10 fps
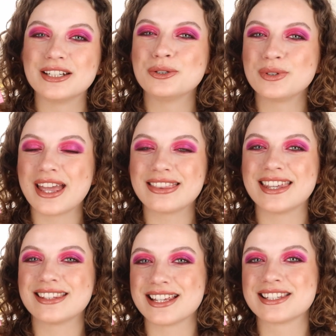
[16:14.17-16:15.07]
I do get
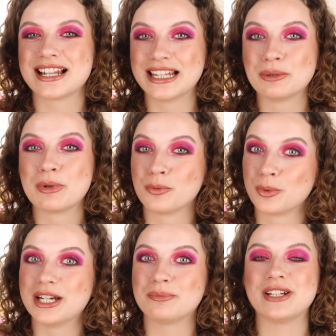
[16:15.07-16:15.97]
that that's a little bit
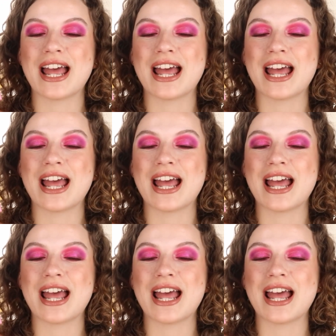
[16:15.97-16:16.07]
weird,